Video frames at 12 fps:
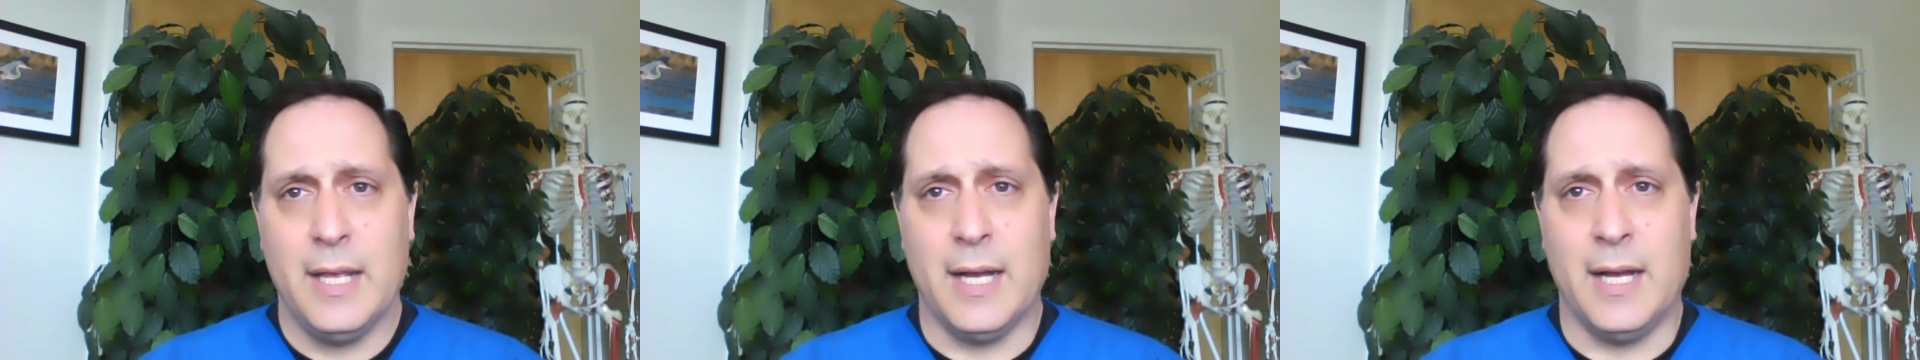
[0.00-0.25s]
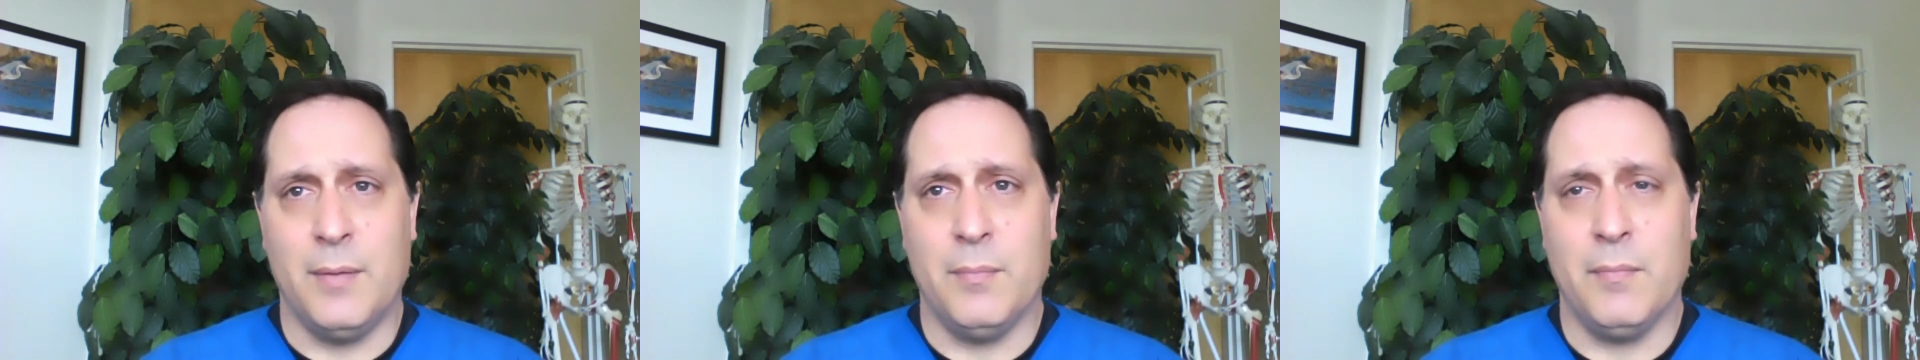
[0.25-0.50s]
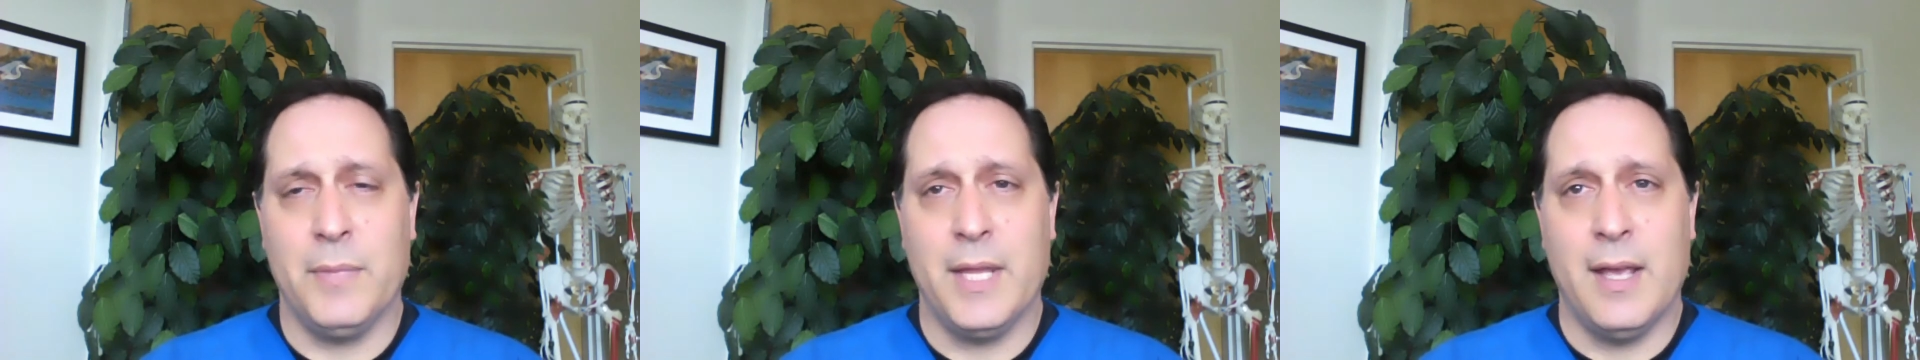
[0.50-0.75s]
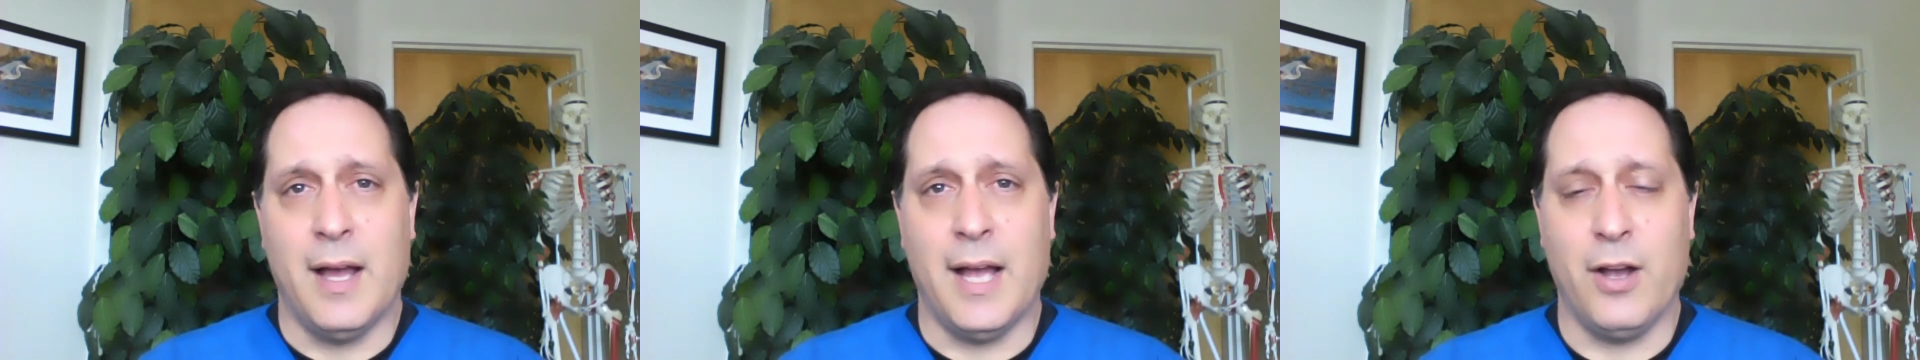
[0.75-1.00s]
Um,
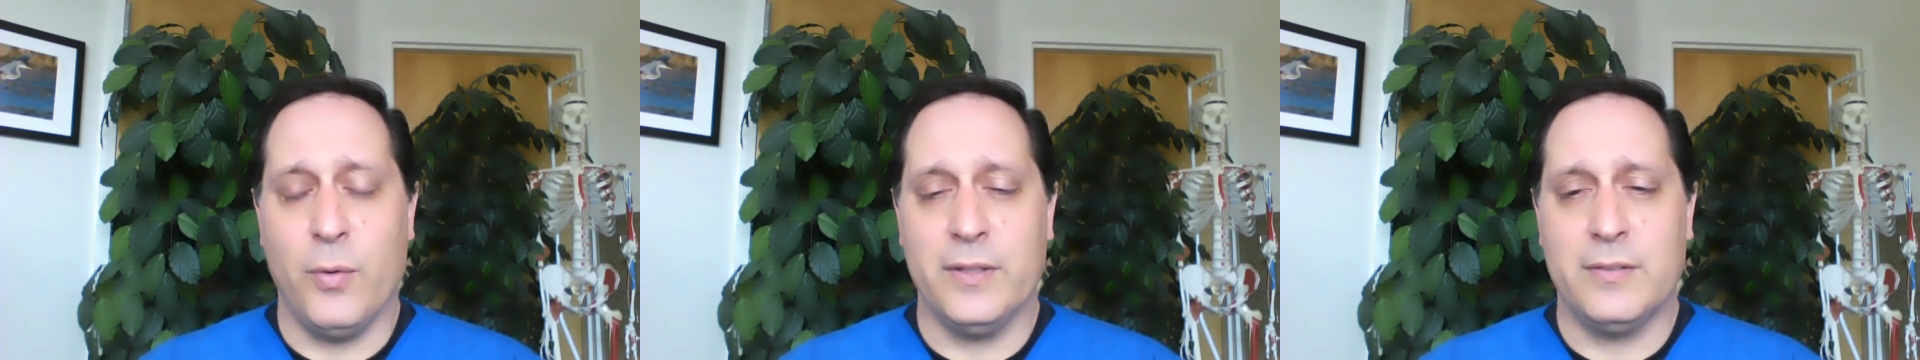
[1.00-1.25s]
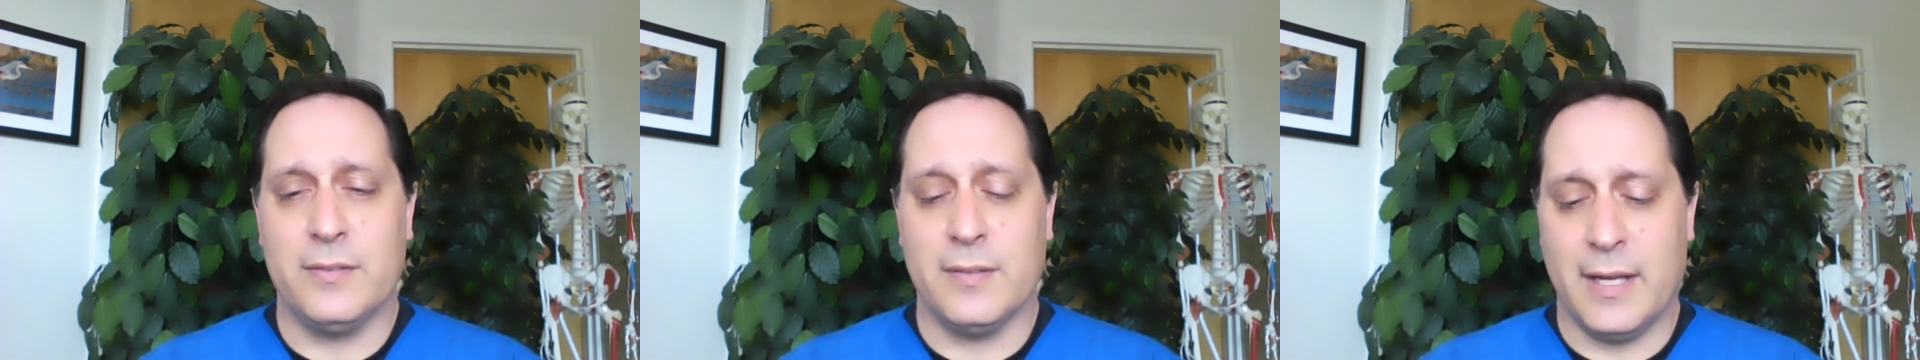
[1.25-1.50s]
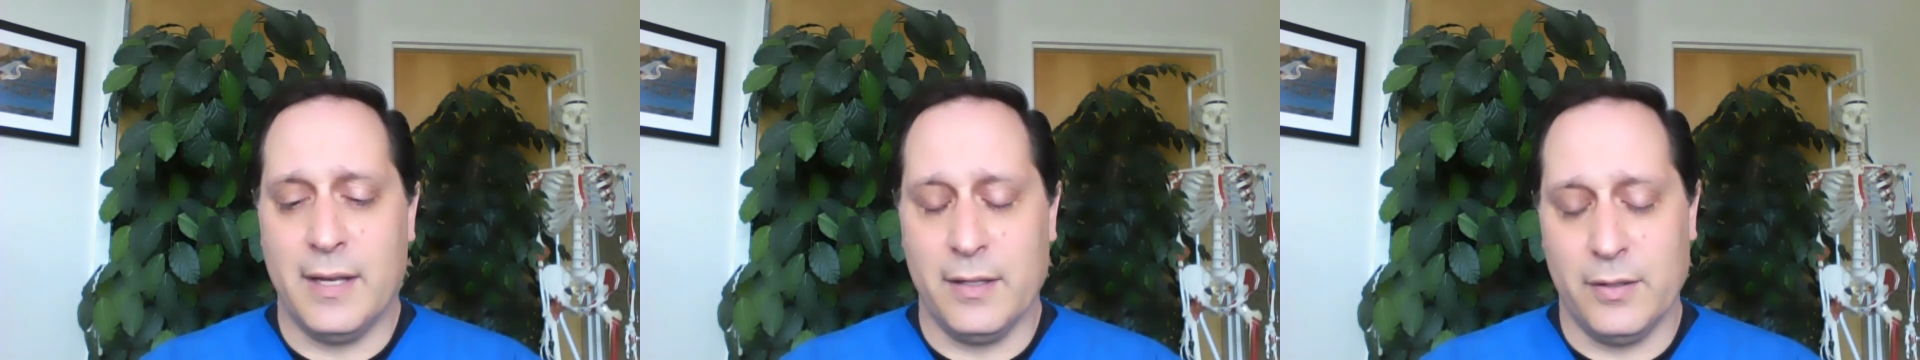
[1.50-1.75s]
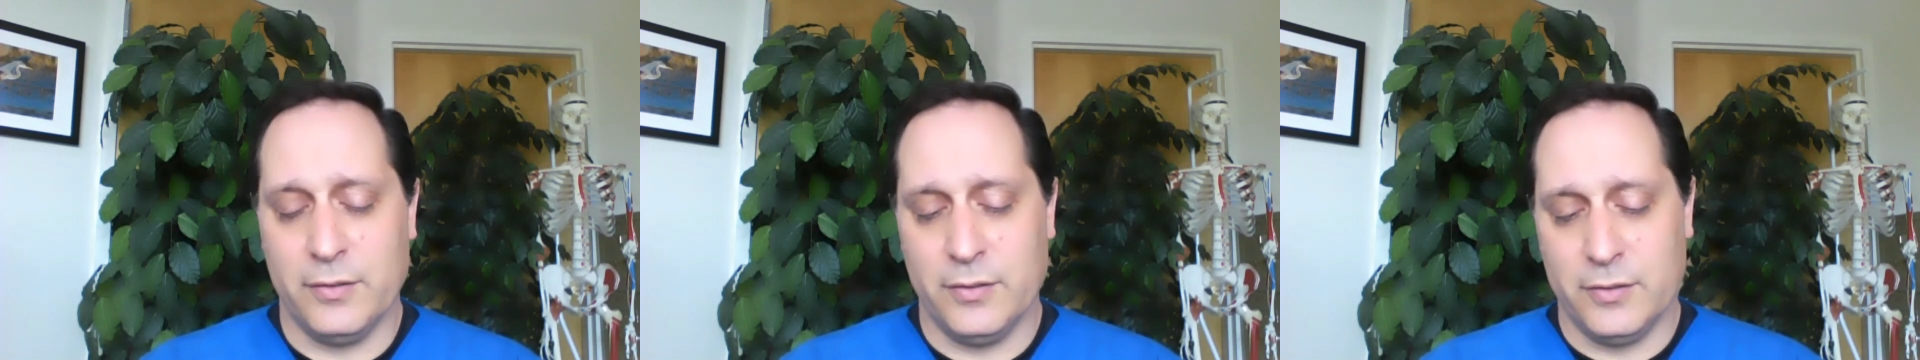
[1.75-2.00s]
I always, I,